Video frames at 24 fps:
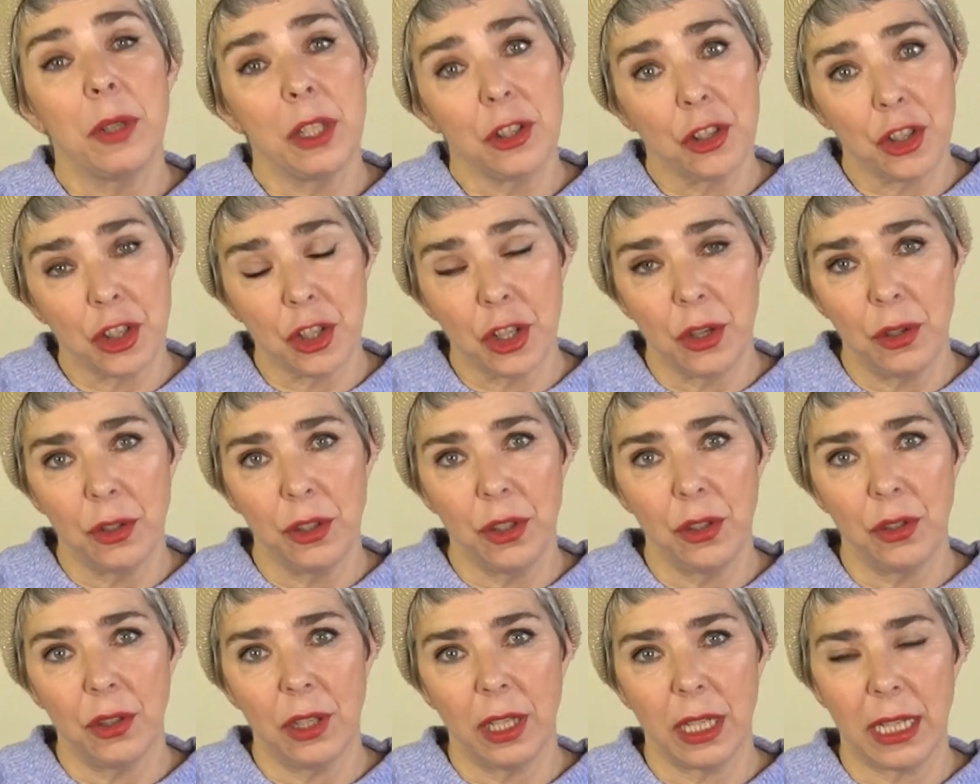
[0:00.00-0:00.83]
will show
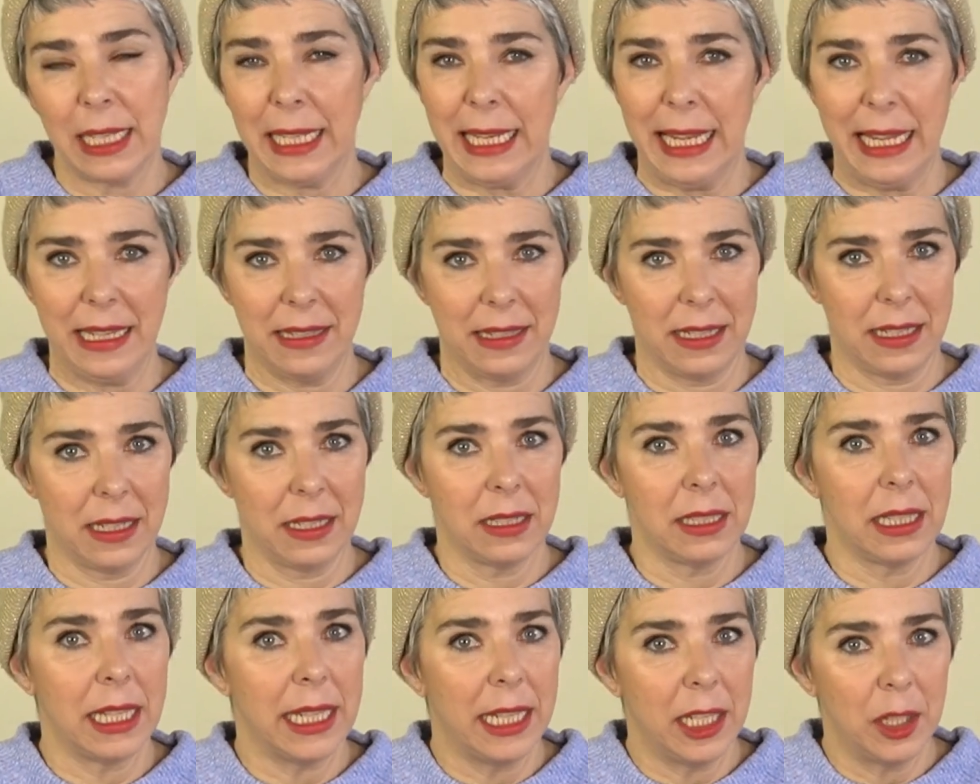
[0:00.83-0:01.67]
you a
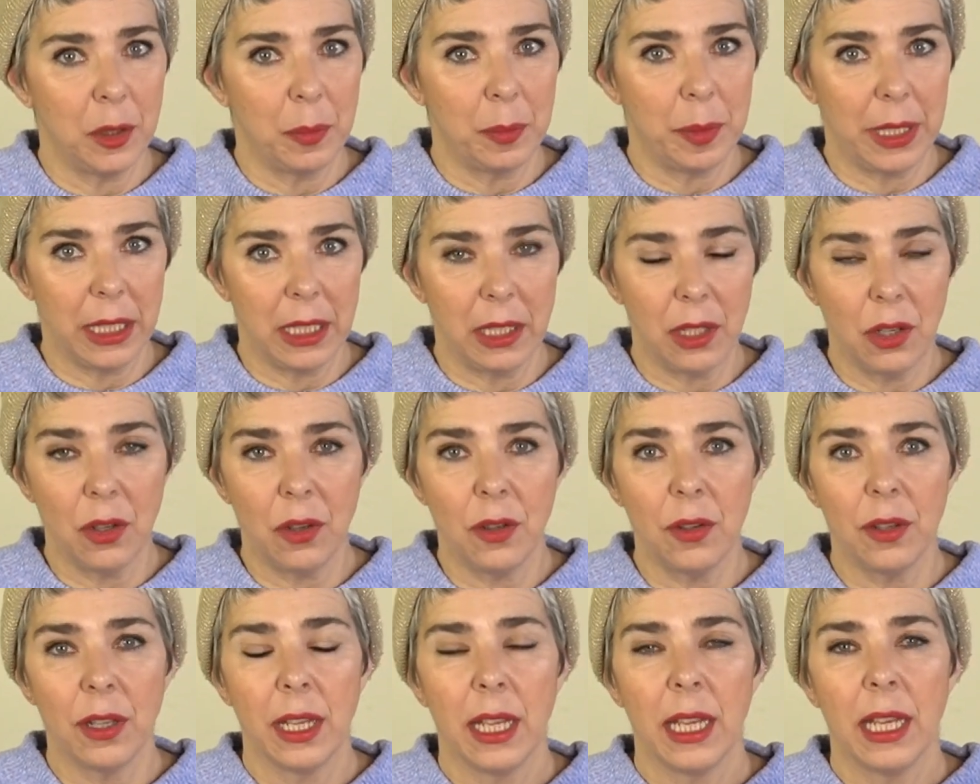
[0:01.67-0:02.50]
classical hair
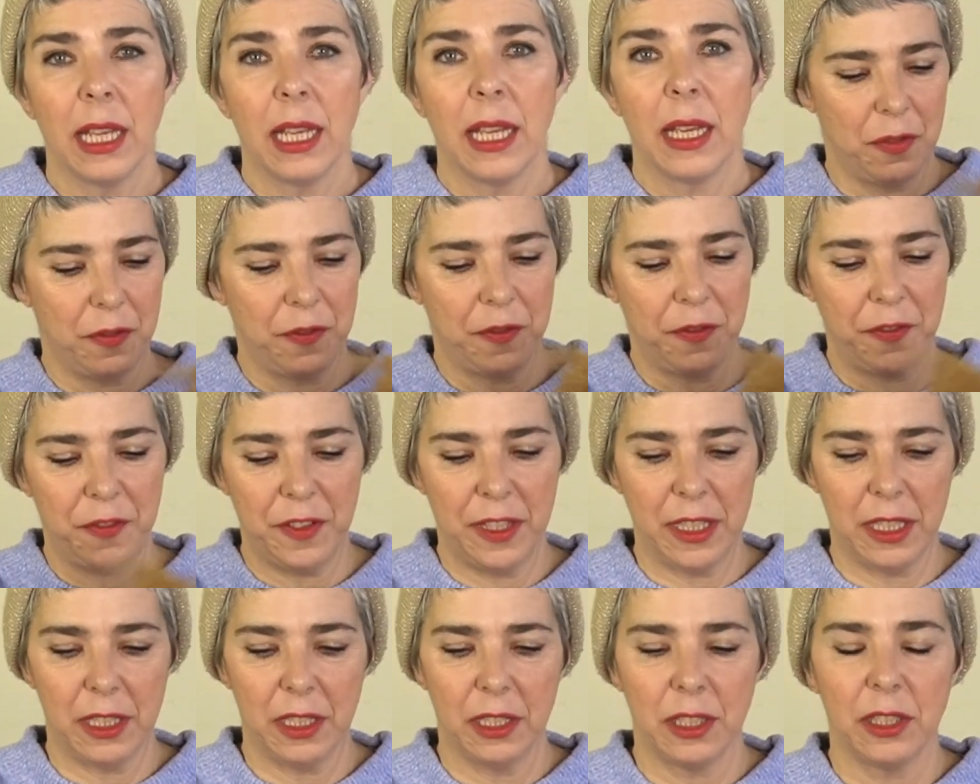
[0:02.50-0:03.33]
pillow
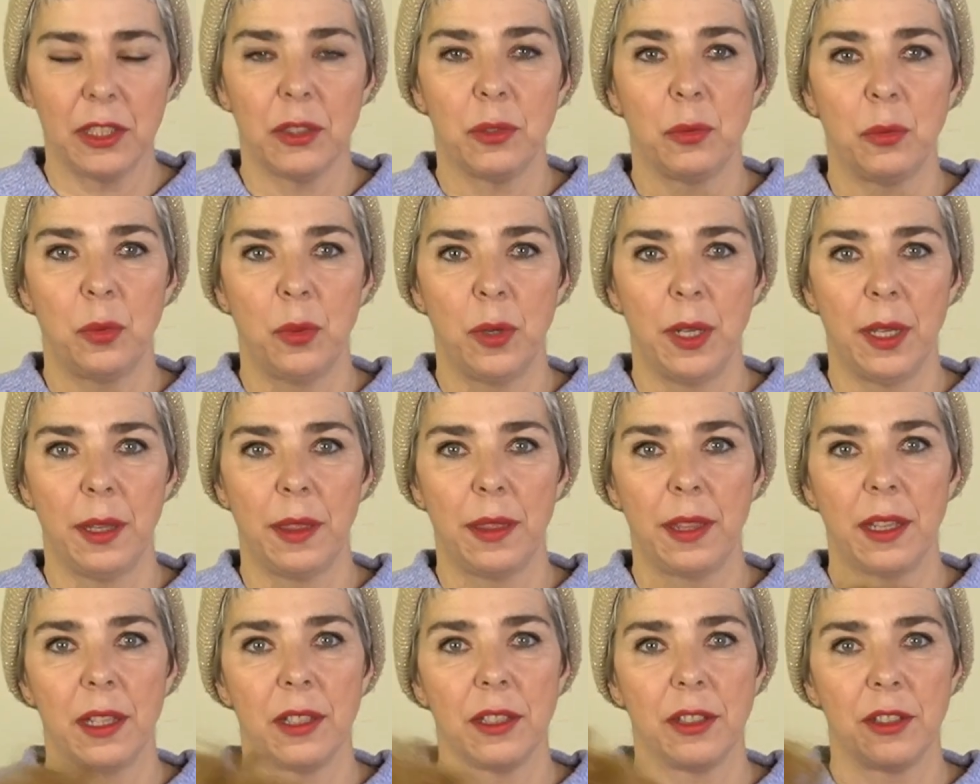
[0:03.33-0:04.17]
filled with
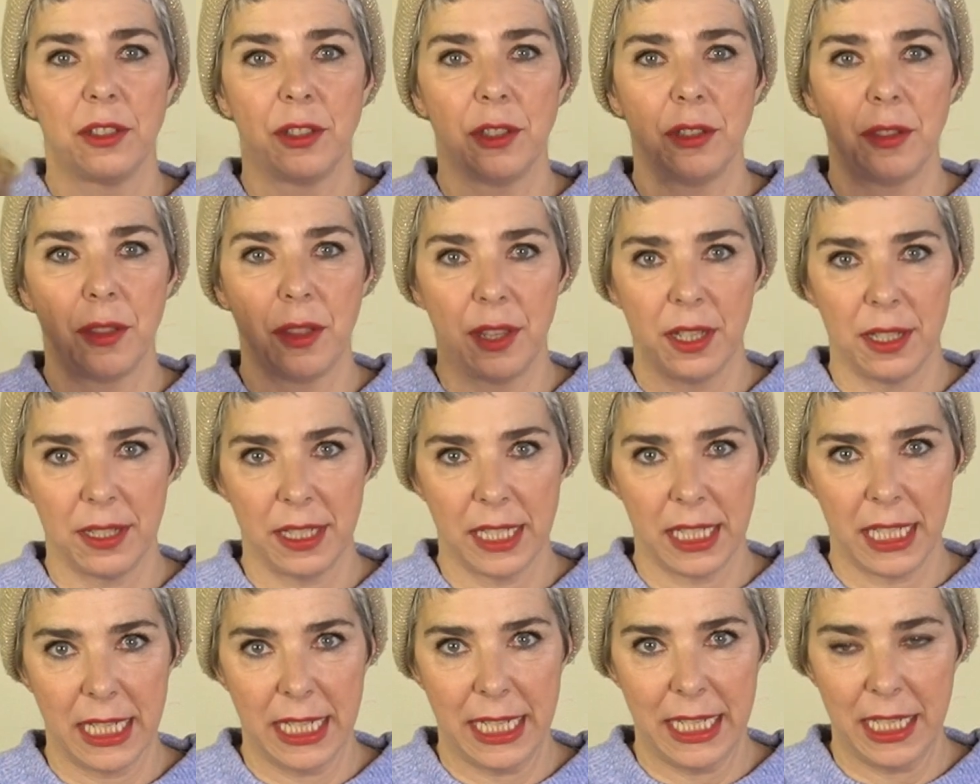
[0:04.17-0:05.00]

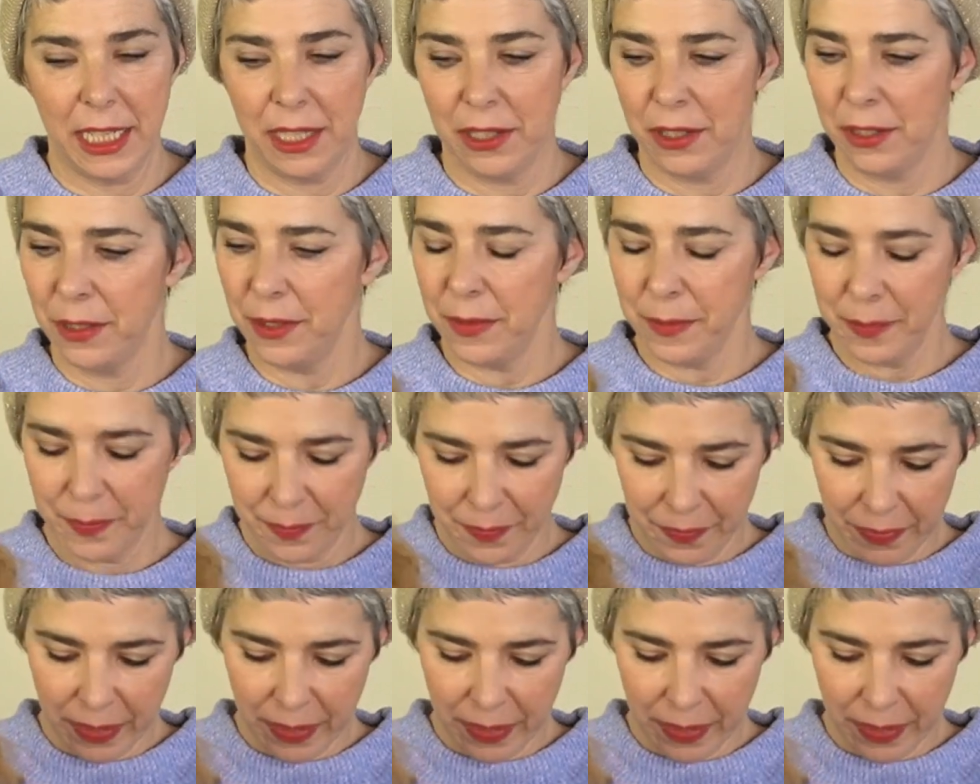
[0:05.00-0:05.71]
synthetic hair.